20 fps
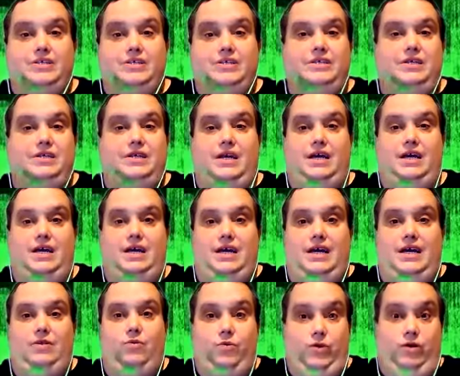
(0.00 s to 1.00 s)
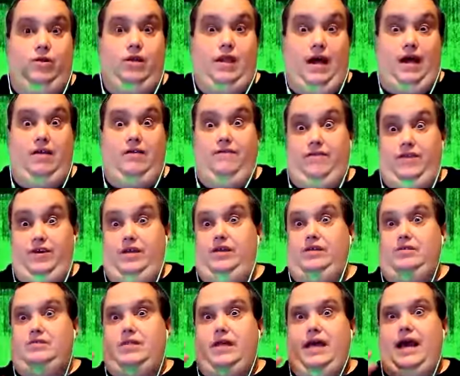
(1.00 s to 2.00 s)
in real life,
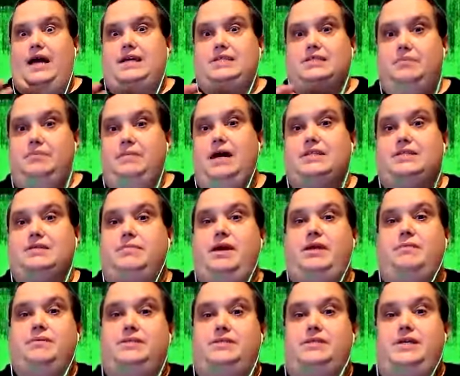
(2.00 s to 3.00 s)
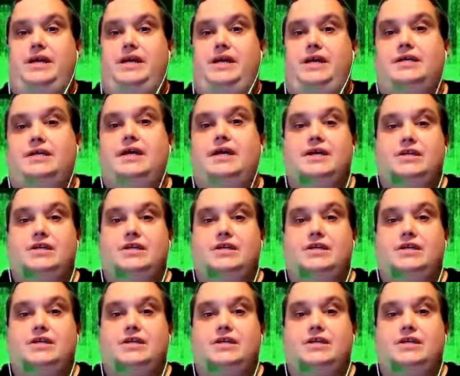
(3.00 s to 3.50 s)
they ask him not to make mistakes,